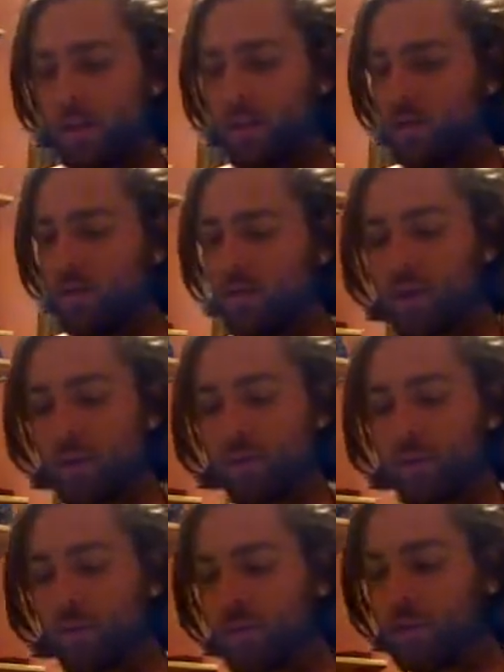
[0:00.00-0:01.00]
and use
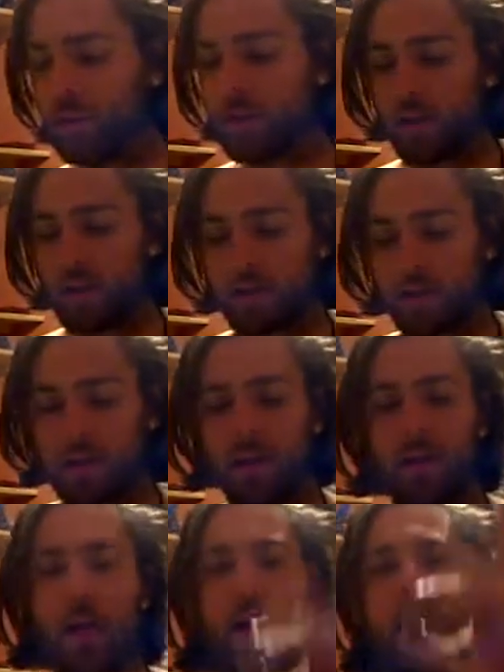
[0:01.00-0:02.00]
creative approaches to
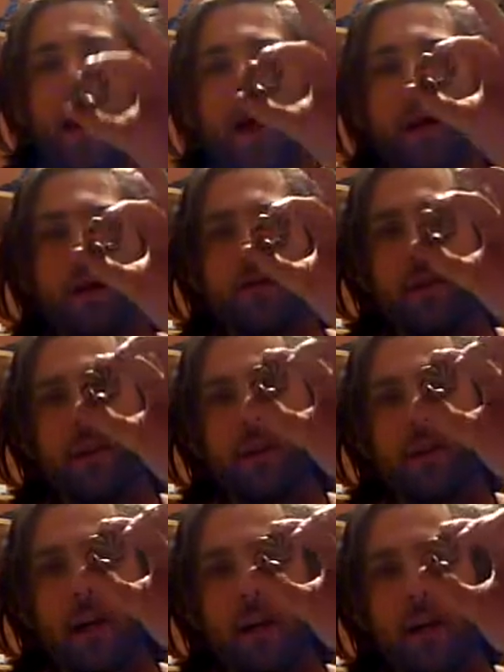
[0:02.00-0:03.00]
understand how
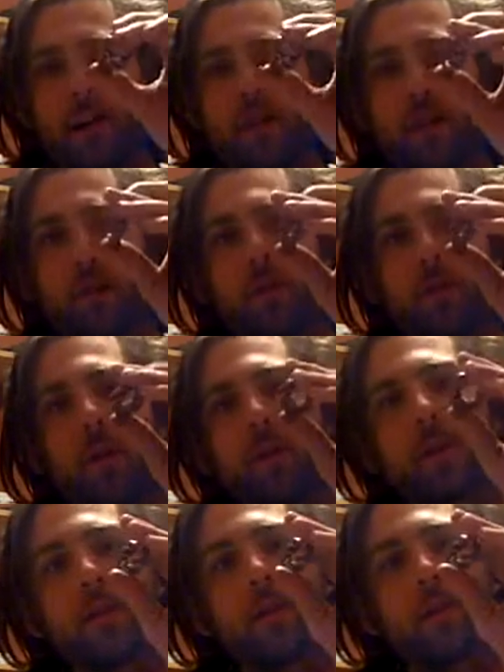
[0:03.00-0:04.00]
this actually
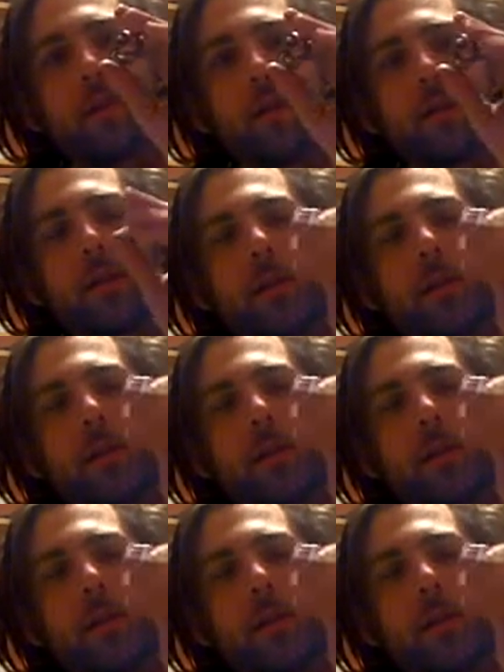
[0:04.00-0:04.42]
works.